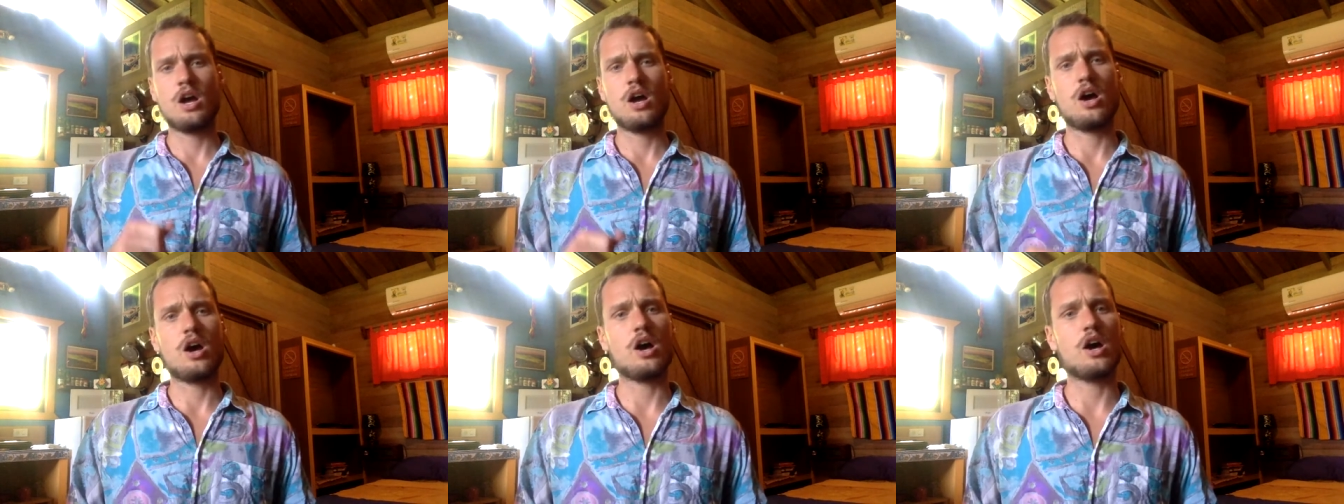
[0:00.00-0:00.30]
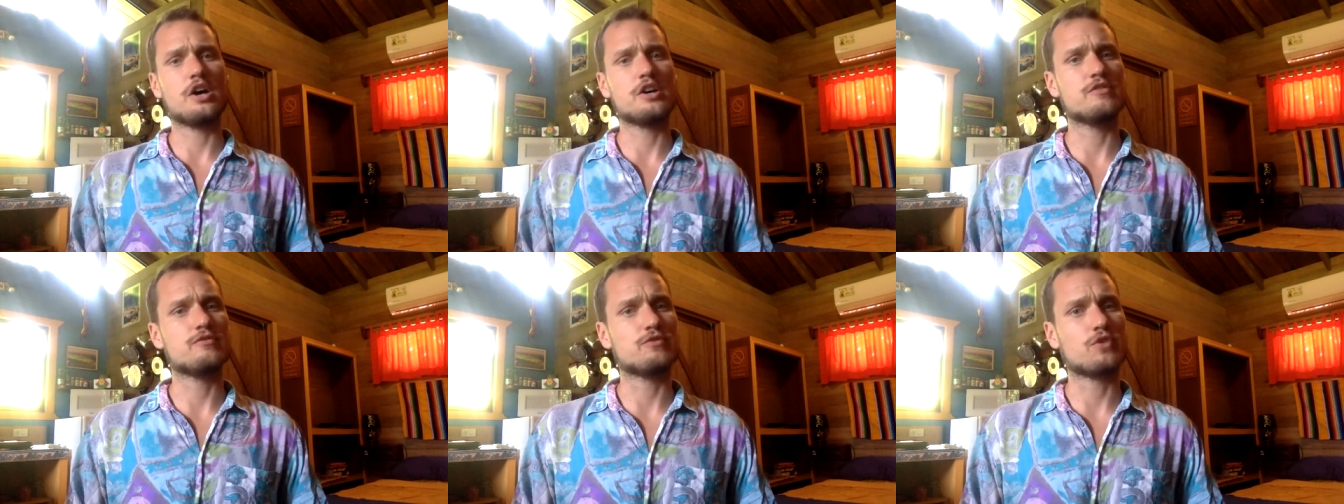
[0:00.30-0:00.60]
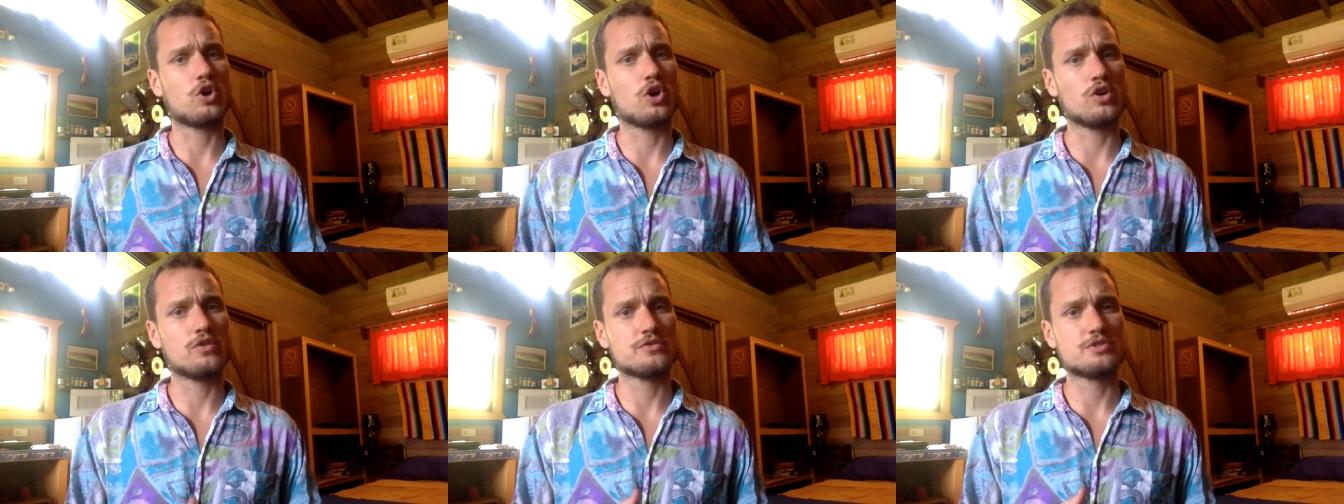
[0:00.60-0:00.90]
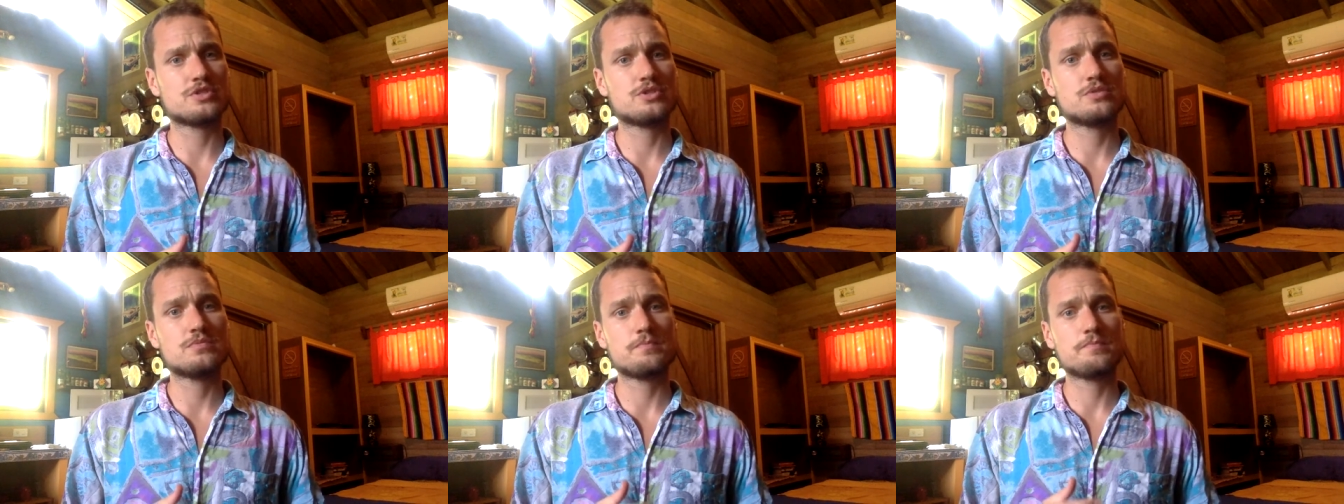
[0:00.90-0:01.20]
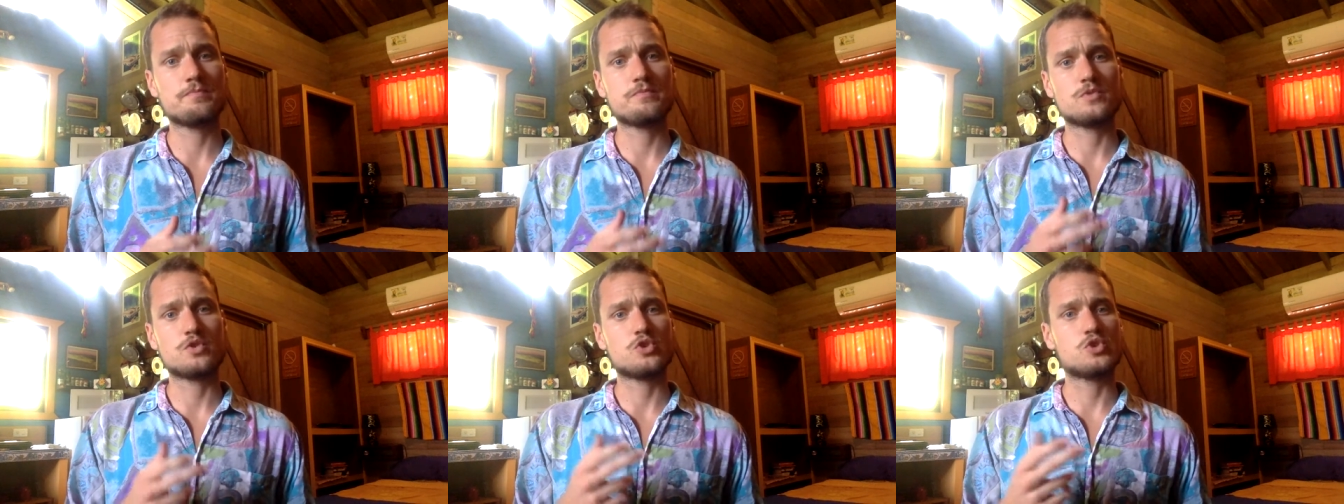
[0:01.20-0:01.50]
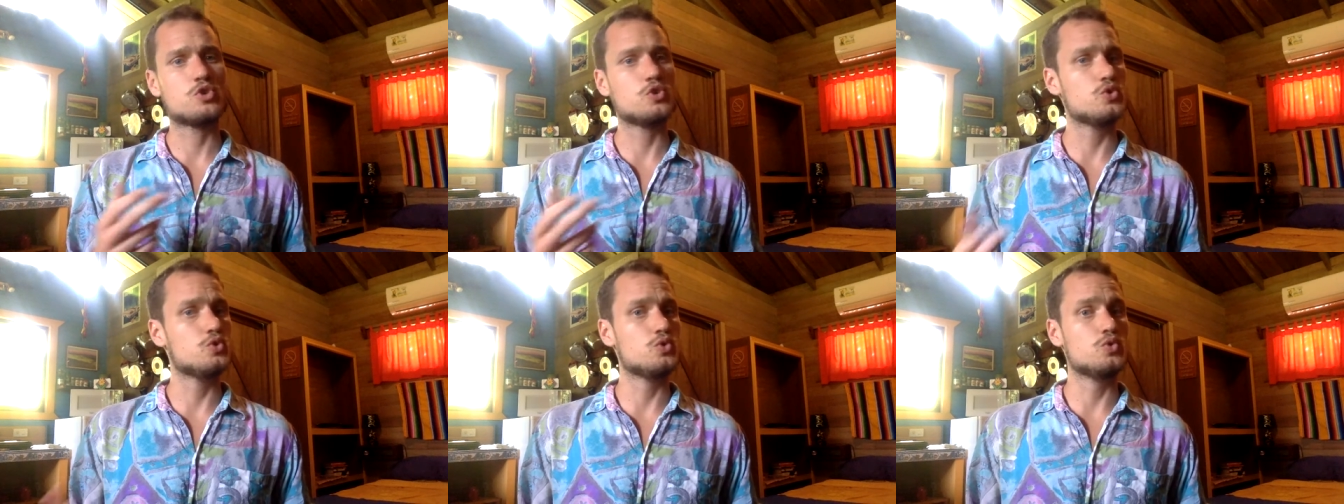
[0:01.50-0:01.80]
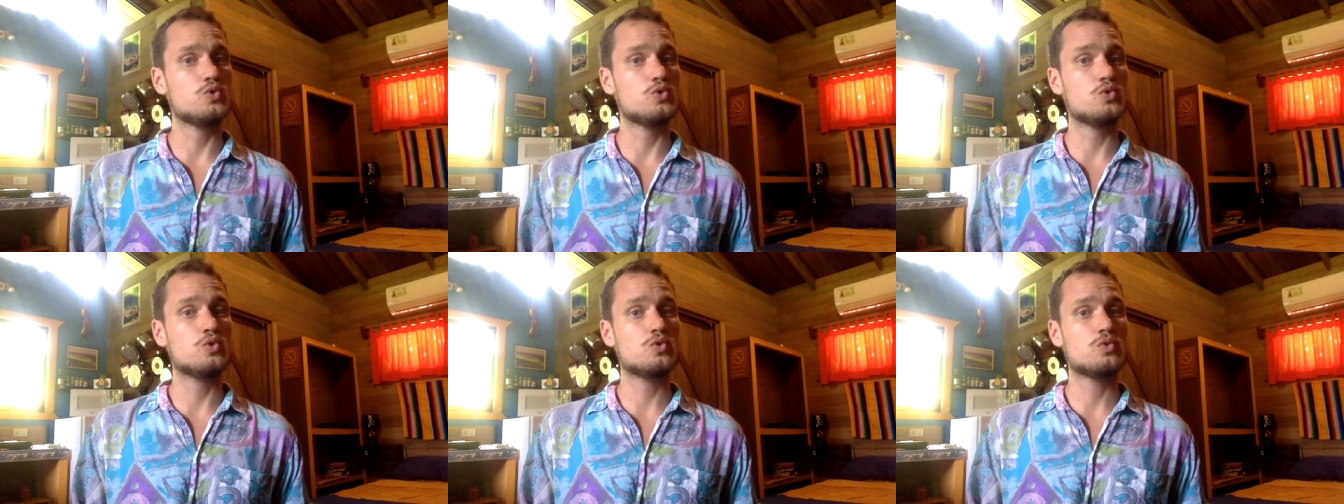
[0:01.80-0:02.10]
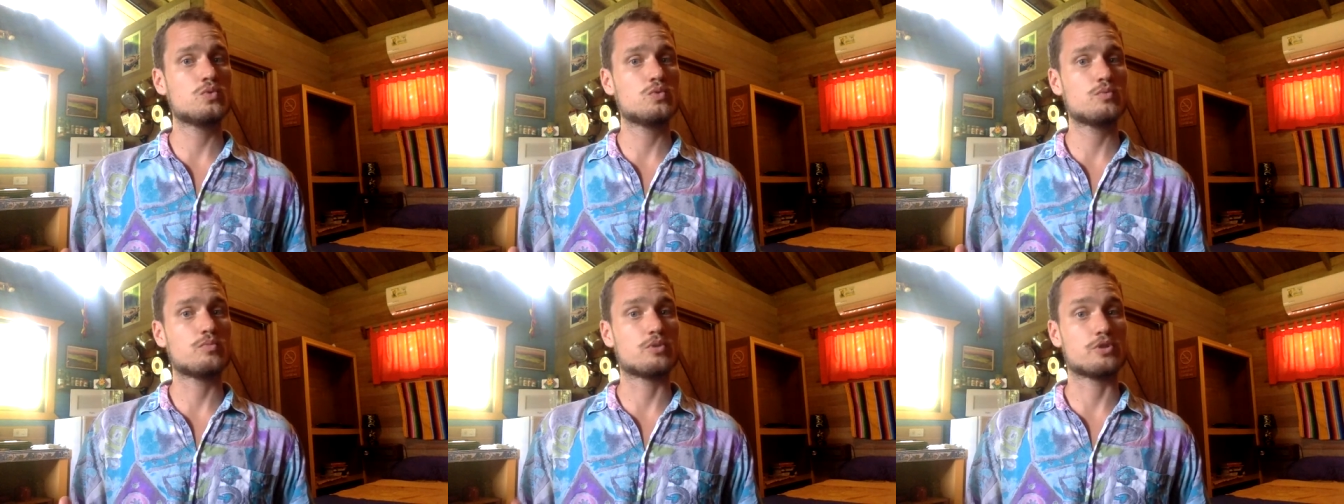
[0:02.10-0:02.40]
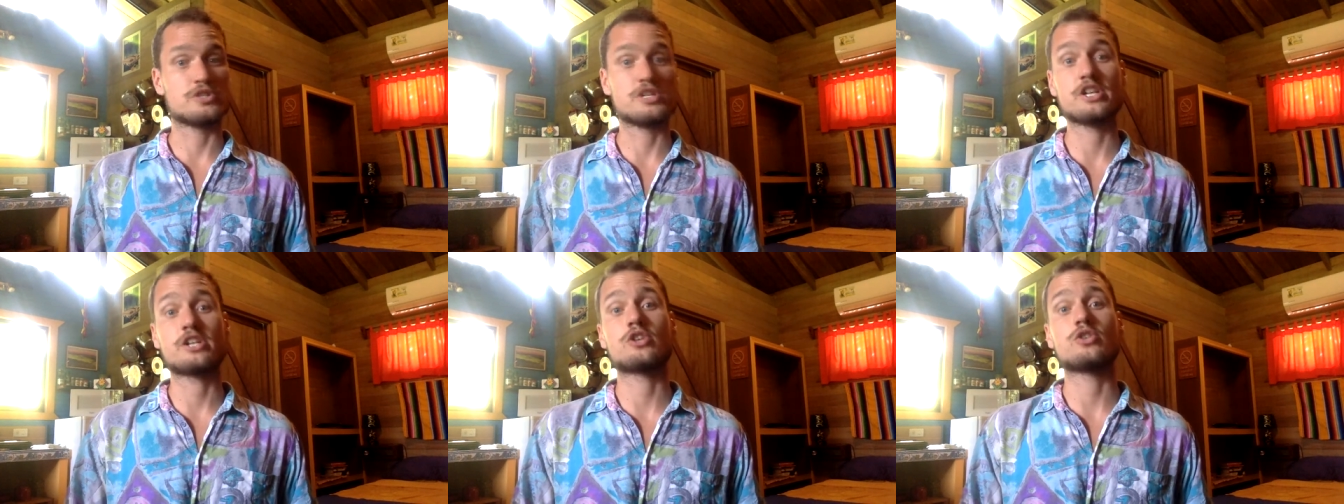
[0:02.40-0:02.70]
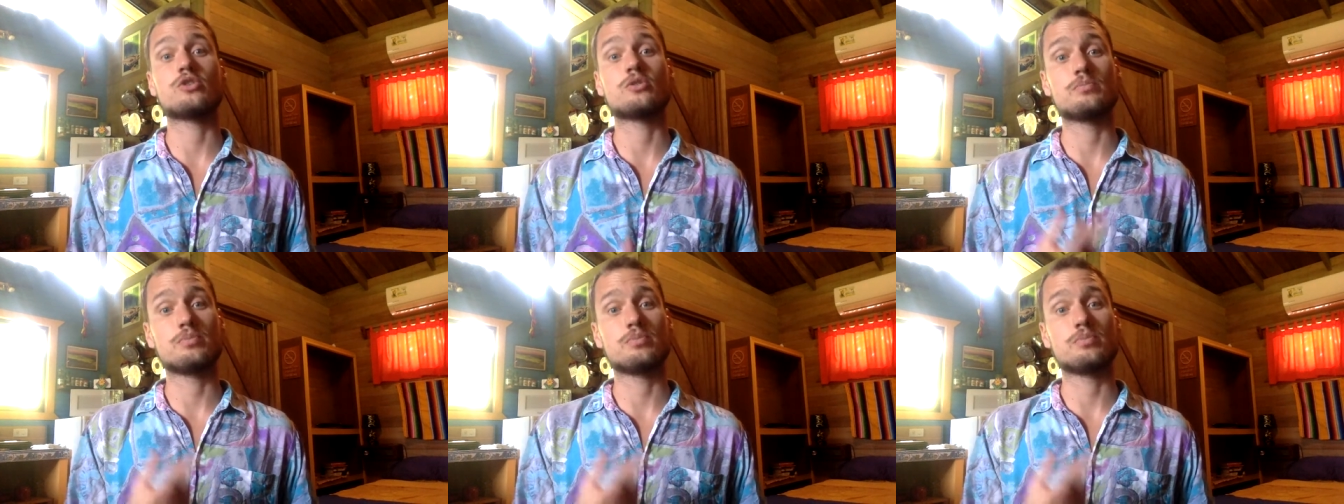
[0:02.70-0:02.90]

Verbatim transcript: uh, involves two particular